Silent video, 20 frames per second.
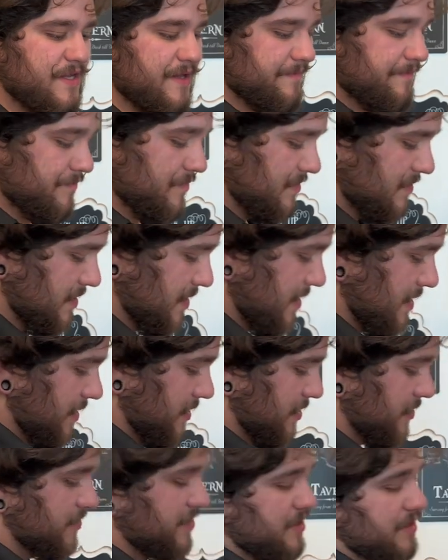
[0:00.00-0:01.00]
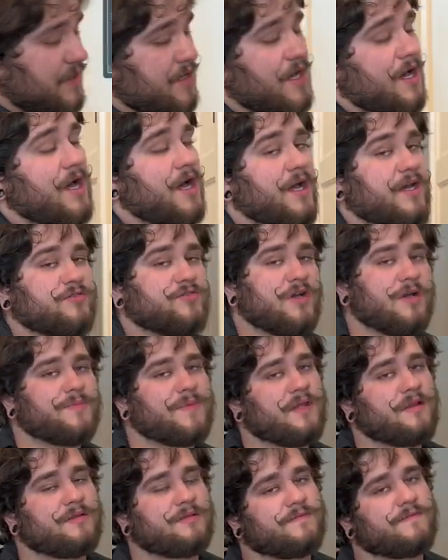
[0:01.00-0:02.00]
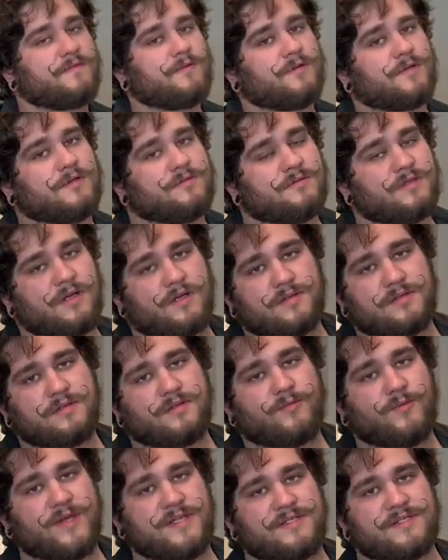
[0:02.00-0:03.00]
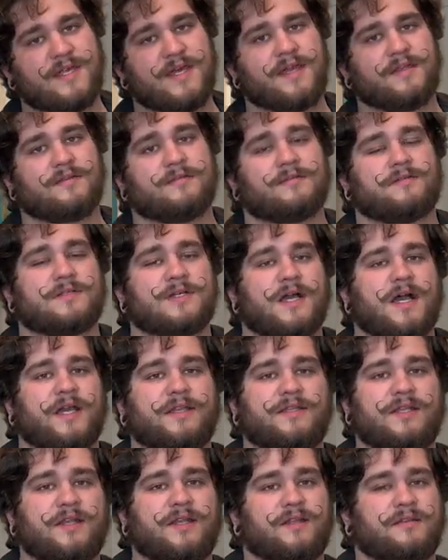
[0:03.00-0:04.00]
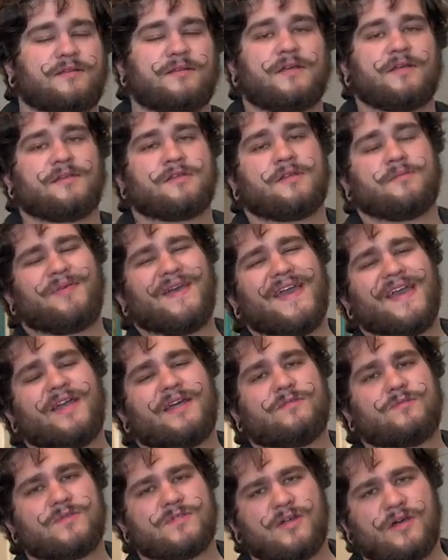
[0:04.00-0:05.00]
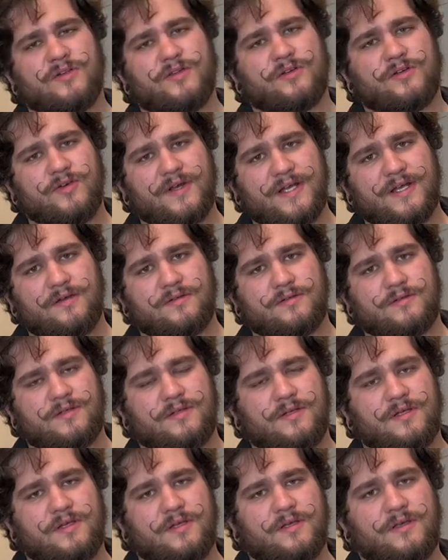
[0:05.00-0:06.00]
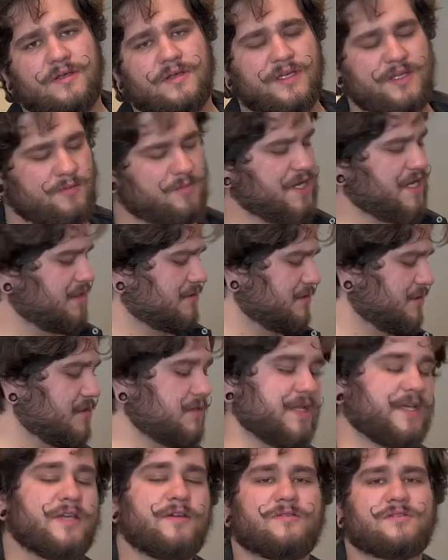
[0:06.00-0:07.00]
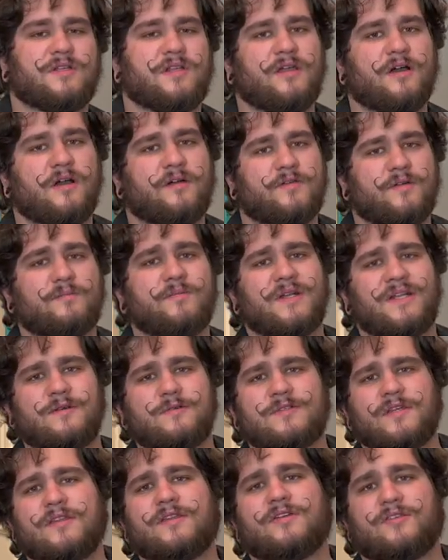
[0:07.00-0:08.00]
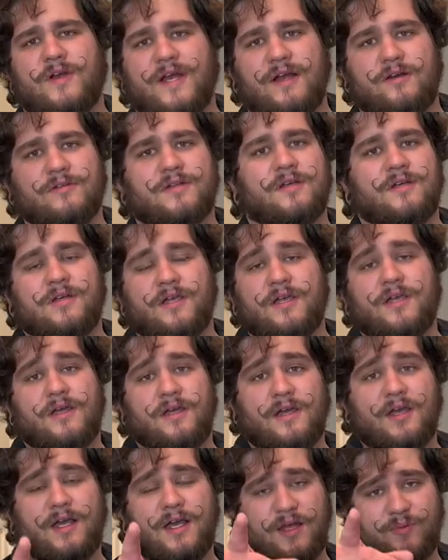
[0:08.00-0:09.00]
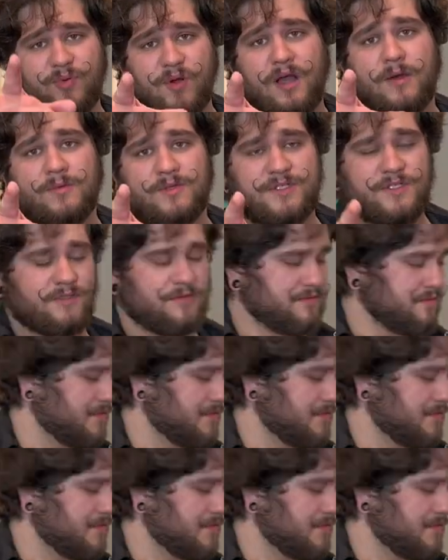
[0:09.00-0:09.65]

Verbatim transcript: up. You think I dropped that on the floor? I was gonna waste that? I didn't. The pan was on the ground. It might have looked like it was on the oven, but it was on the ground. I promise you.